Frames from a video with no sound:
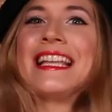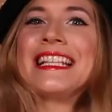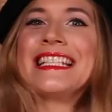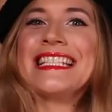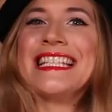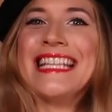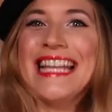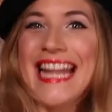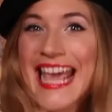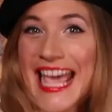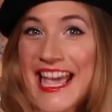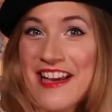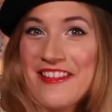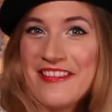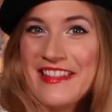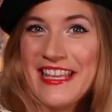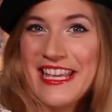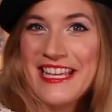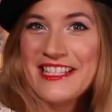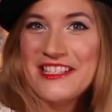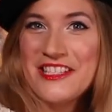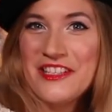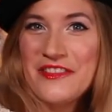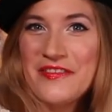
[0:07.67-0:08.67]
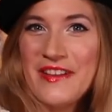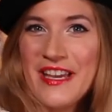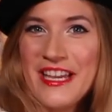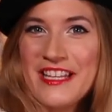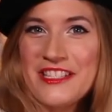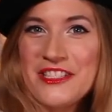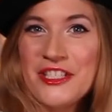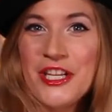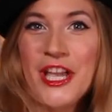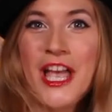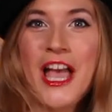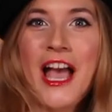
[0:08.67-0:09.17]
Today on The Edgy
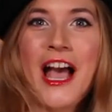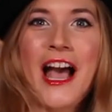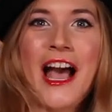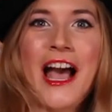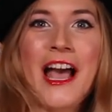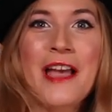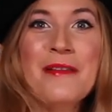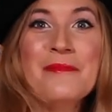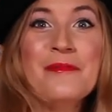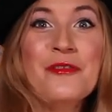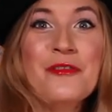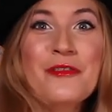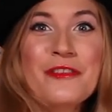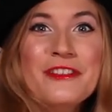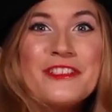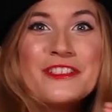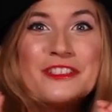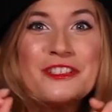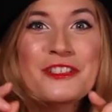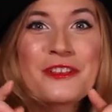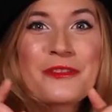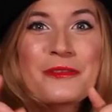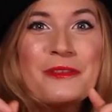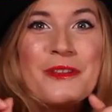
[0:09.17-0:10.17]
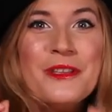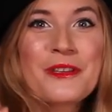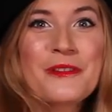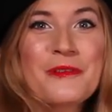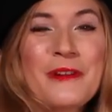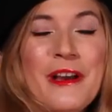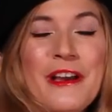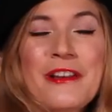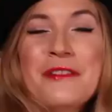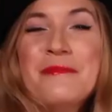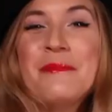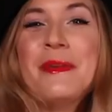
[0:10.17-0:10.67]
Veg, I'm going to show you
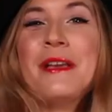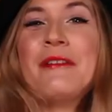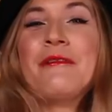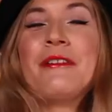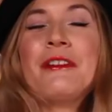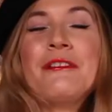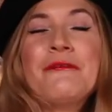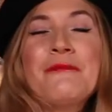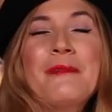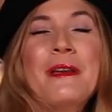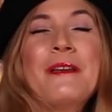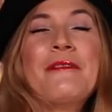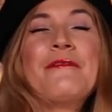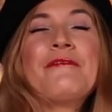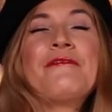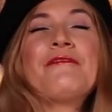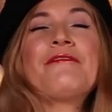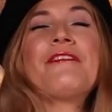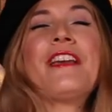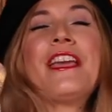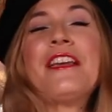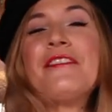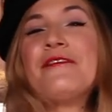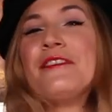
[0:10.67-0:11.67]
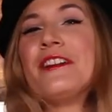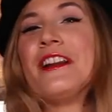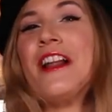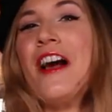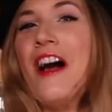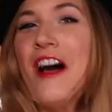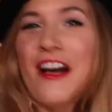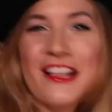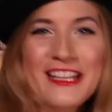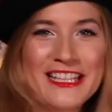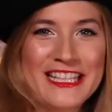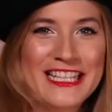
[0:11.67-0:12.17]
how to make one of my favorite
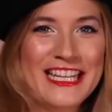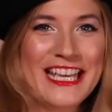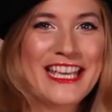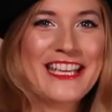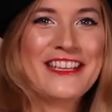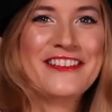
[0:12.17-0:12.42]
holiday